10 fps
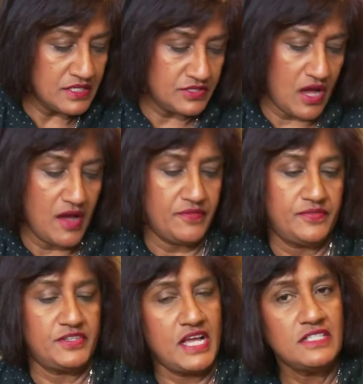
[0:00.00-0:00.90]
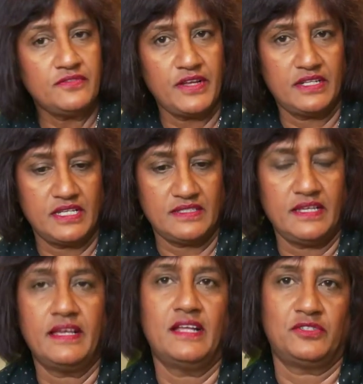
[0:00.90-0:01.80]
So I've transferred this
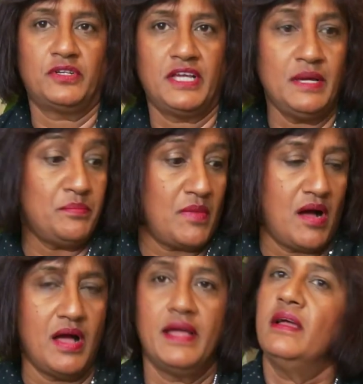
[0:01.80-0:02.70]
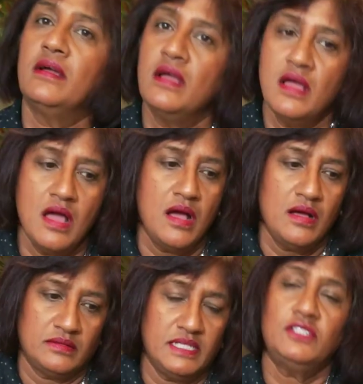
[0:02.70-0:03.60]
here to keep
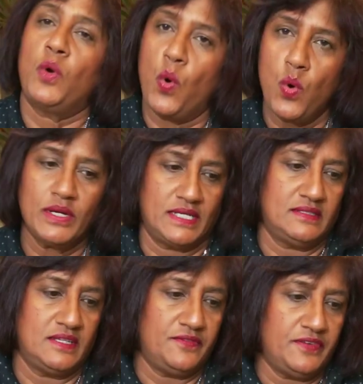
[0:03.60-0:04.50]
this orchids, the